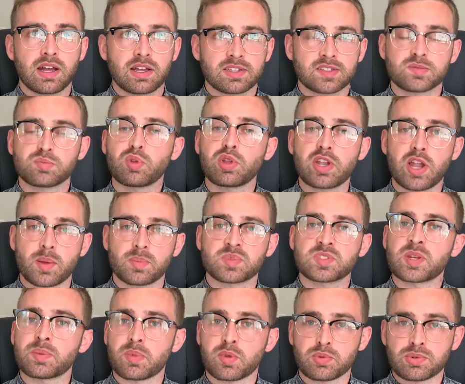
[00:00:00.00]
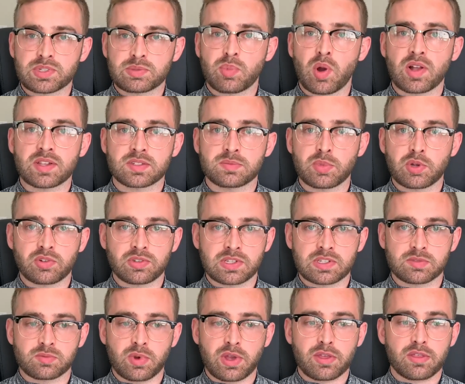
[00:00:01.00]
split up some of the
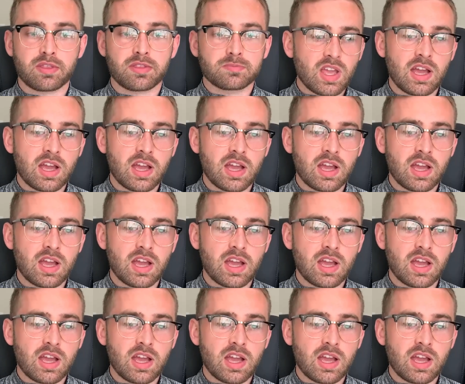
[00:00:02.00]
responsibilities with.